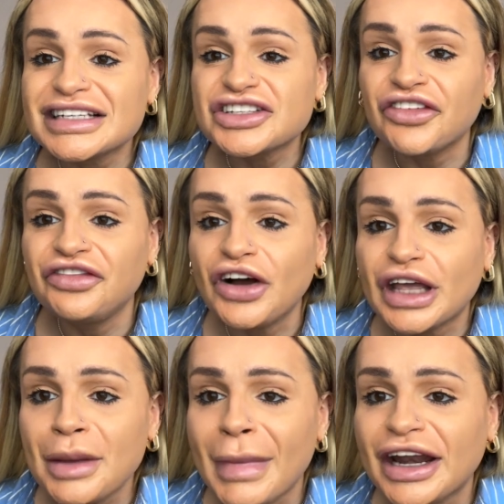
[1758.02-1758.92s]
it's the
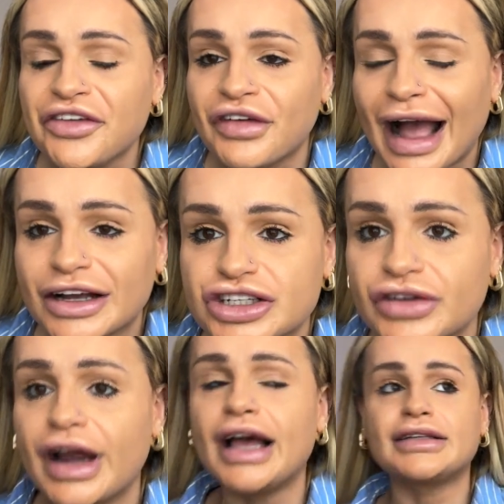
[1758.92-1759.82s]
fucking
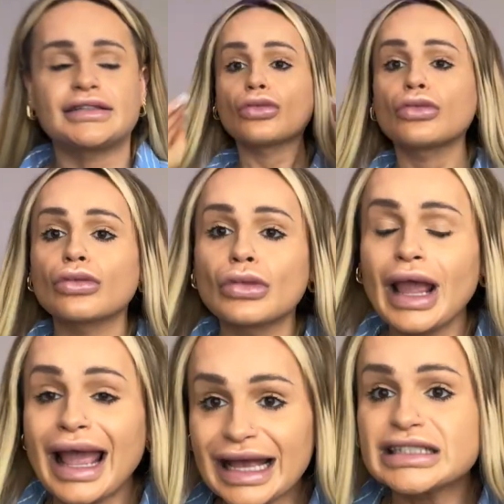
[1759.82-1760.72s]
manufacturers.
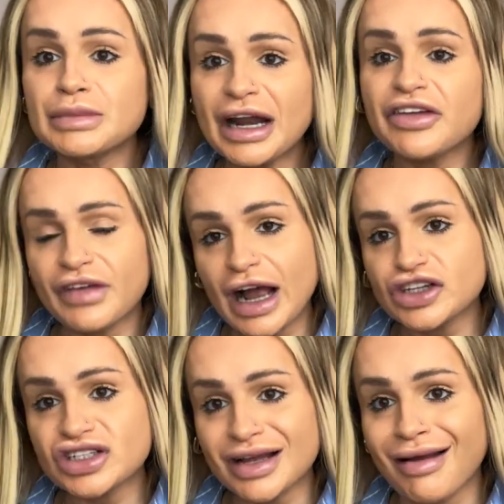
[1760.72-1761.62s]
It's the
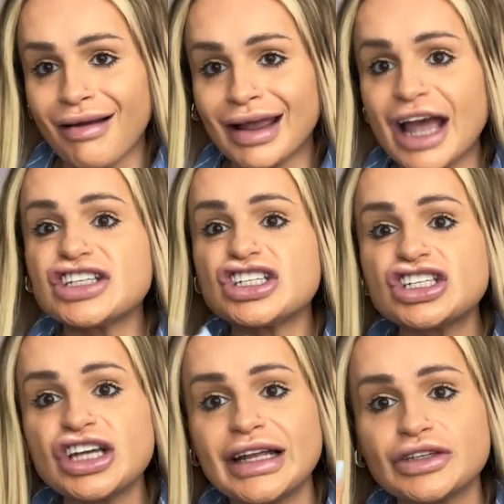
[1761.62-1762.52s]
manufacturers that can't get
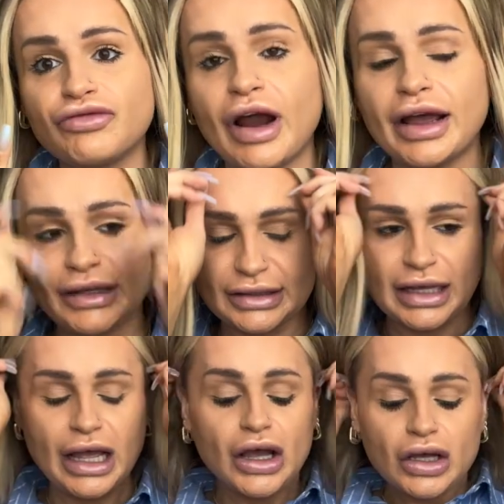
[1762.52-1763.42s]
shit right.
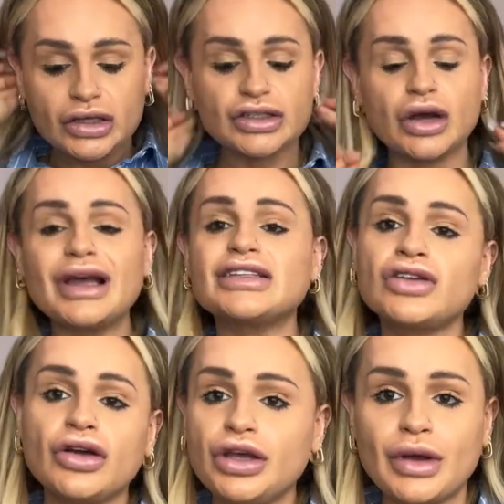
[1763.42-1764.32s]
So it's
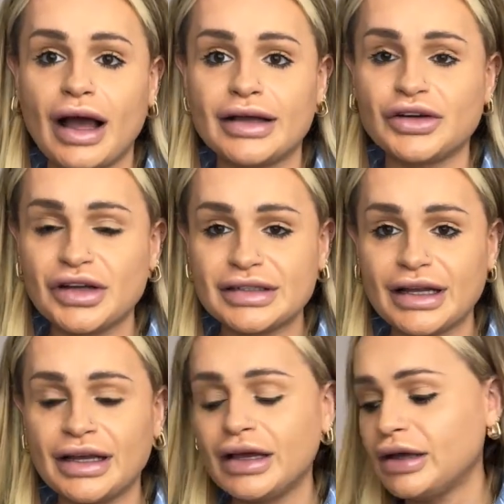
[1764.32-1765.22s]
not you guys,
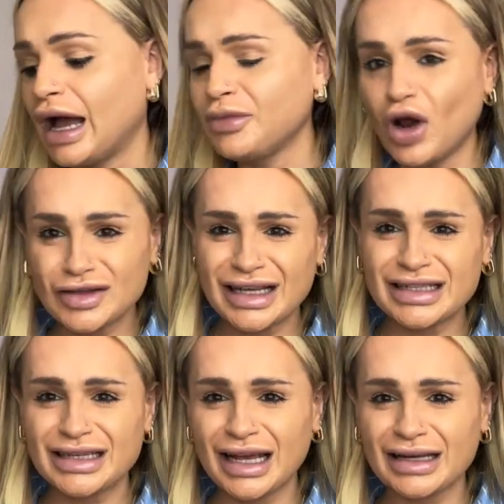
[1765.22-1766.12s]
honestly. I'm not a
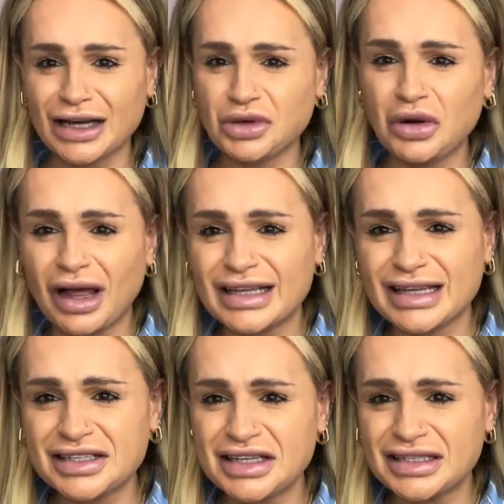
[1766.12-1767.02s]
16. Like, do I look like a
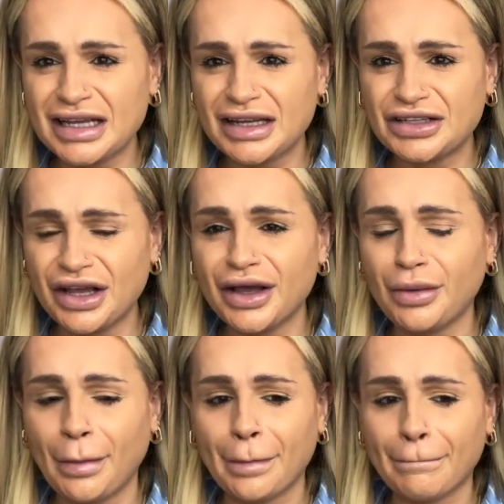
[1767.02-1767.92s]
size 16 to
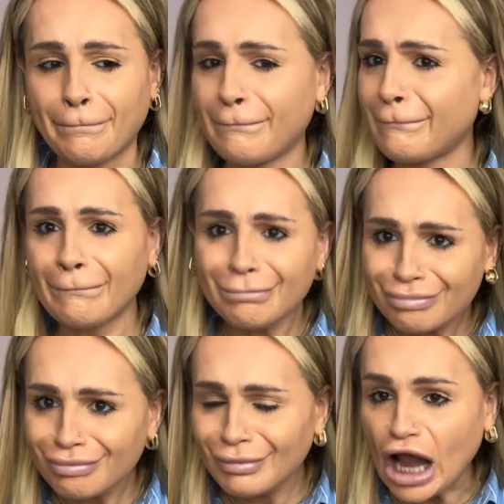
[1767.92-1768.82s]
you?
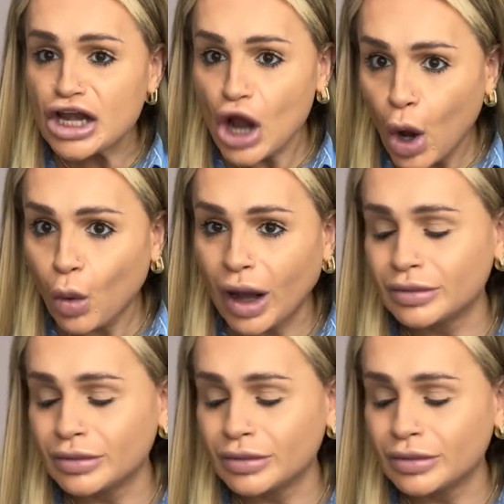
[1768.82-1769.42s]
No.